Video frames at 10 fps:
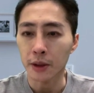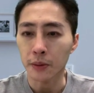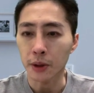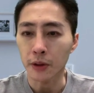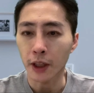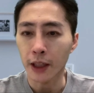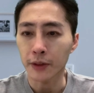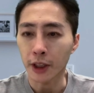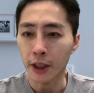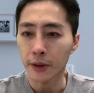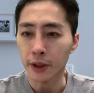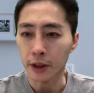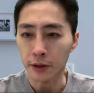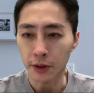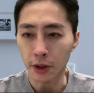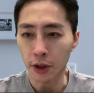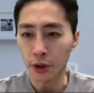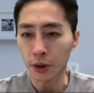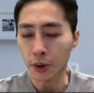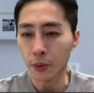but we don't have the area of
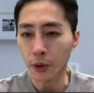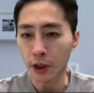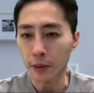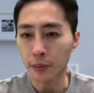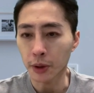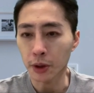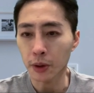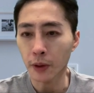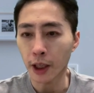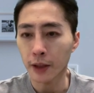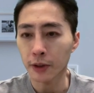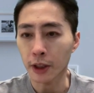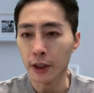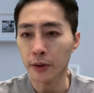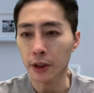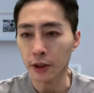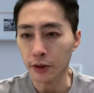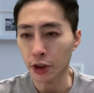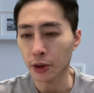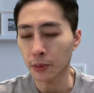the larger square, but we do have the
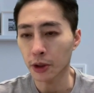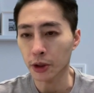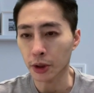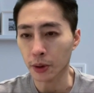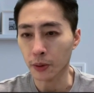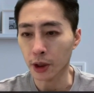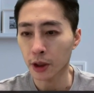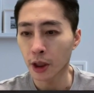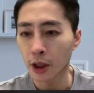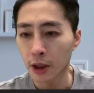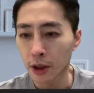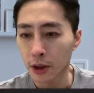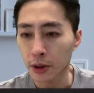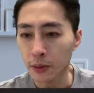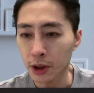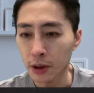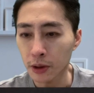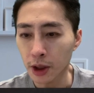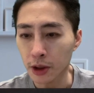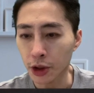area of the smaller square. So
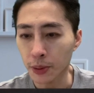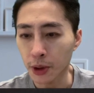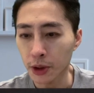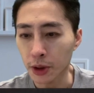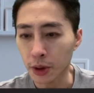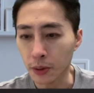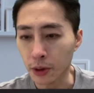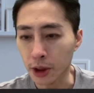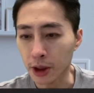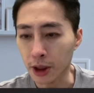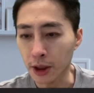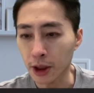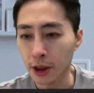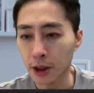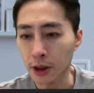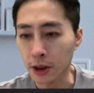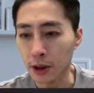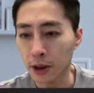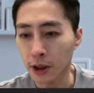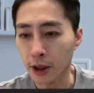we know that the smaller square is in
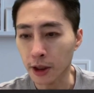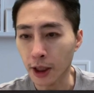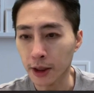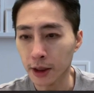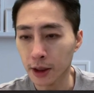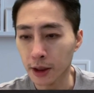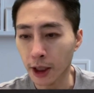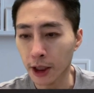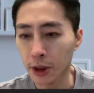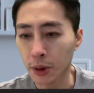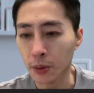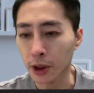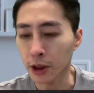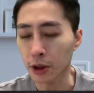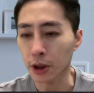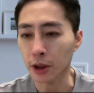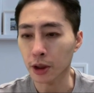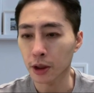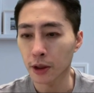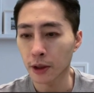here, and that's 9 square
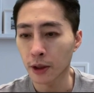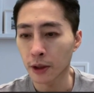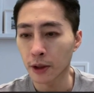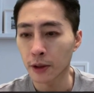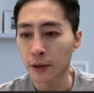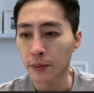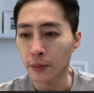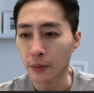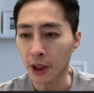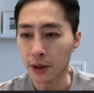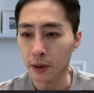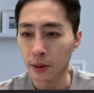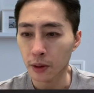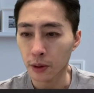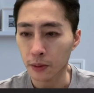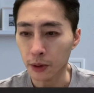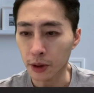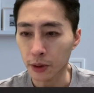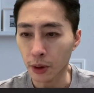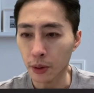inches, but
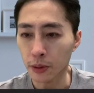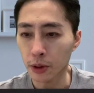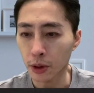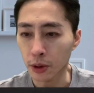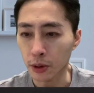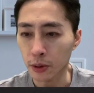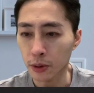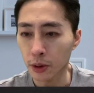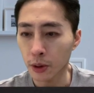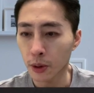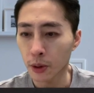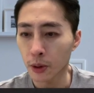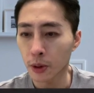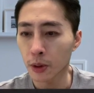we don't know